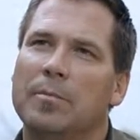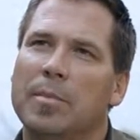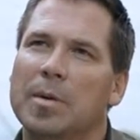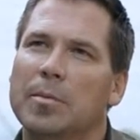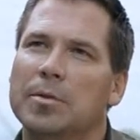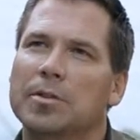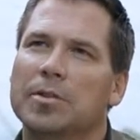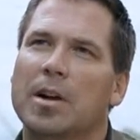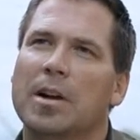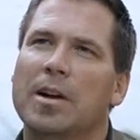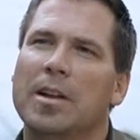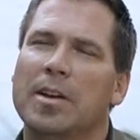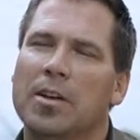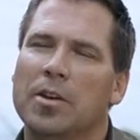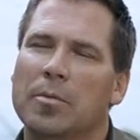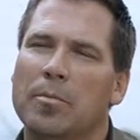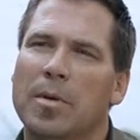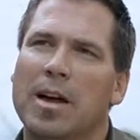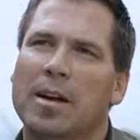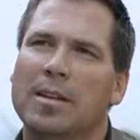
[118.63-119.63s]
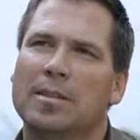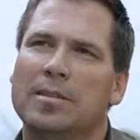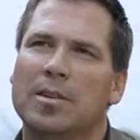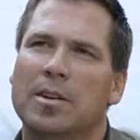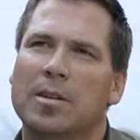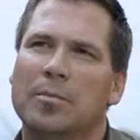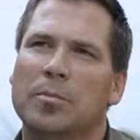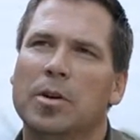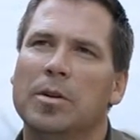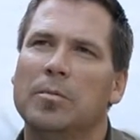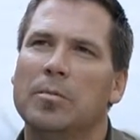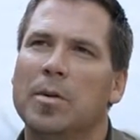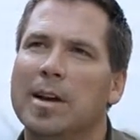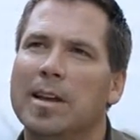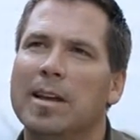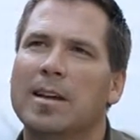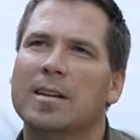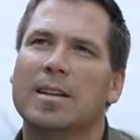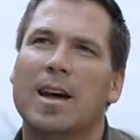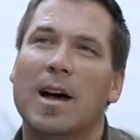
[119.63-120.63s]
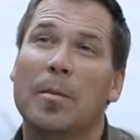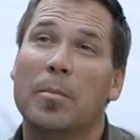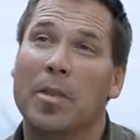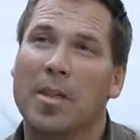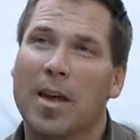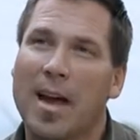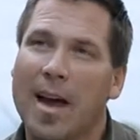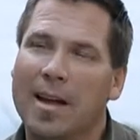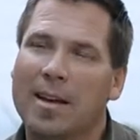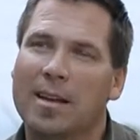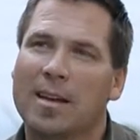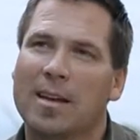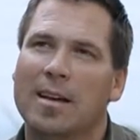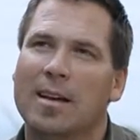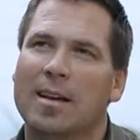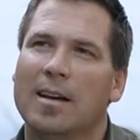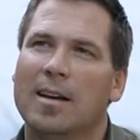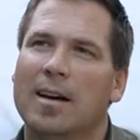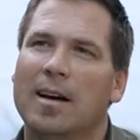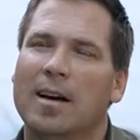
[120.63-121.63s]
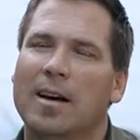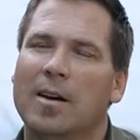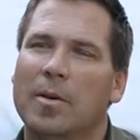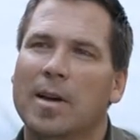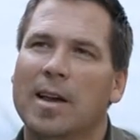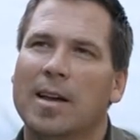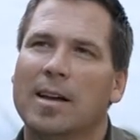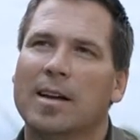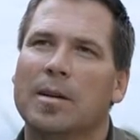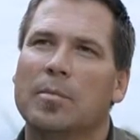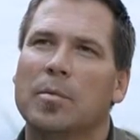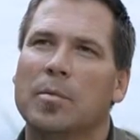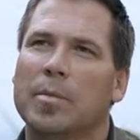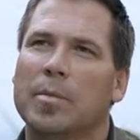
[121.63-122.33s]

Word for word: people started hearing about it, started putting money on top of that. Uh, we had a couple